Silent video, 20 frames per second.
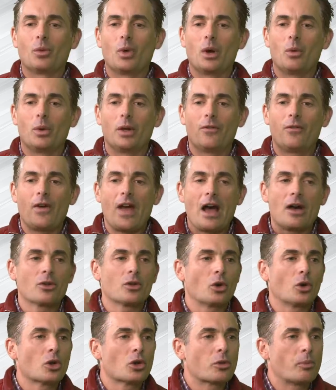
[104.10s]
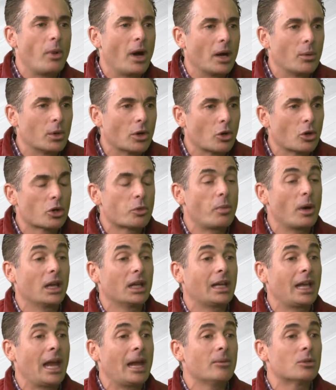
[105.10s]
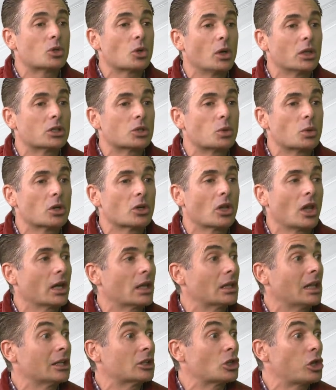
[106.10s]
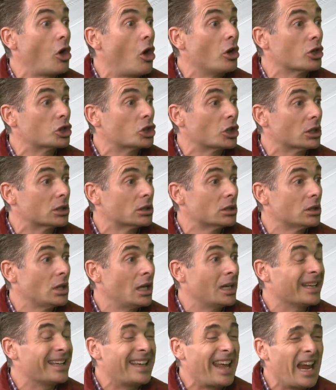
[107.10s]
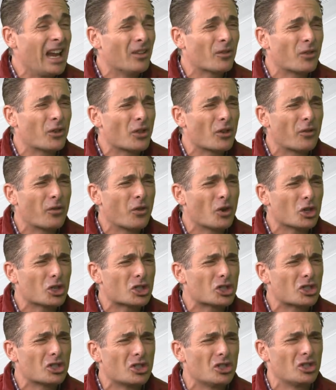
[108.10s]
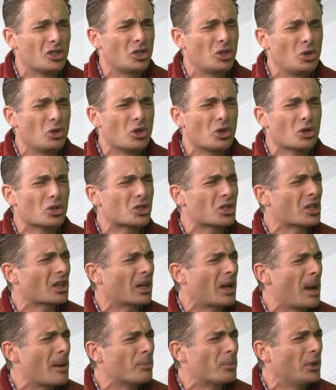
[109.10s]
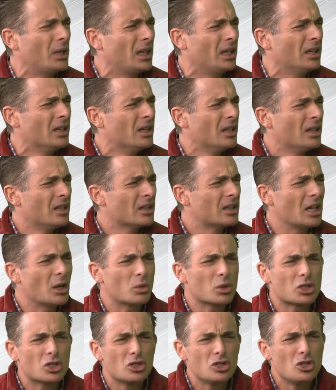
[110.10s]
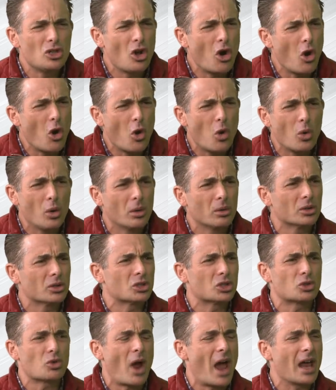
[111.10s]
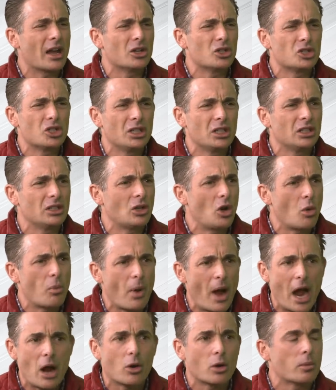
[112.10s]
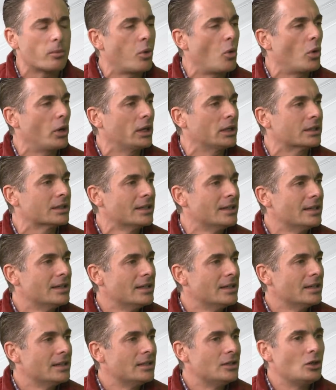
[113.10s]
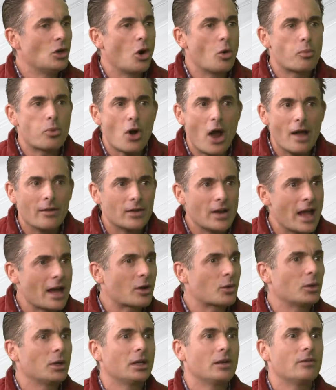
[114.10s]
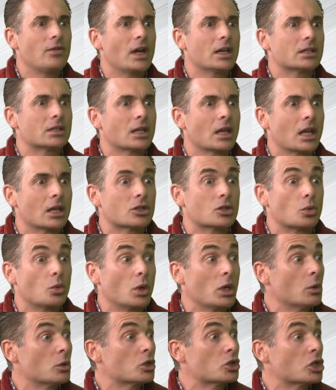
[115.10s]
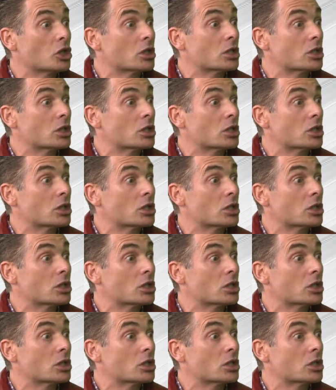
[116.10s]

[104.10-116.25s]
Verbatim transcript: when we found the Earth Buddy, when Earth Buddy came to us, we were like, let's launch it. And again, for the first two years of the company, there was no strategy, no PowerPoint no private equity investing us. We were gotcha.